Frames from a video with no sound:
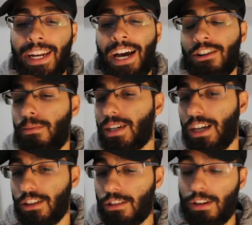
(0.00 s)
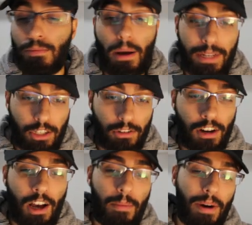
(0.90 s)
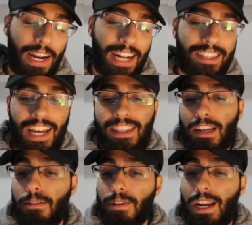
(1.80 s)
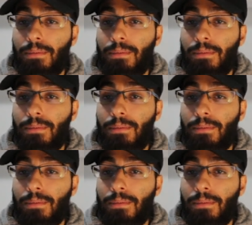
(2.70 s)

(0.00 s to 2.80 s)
I don't know about the other three, probably do, but I just can't think of it.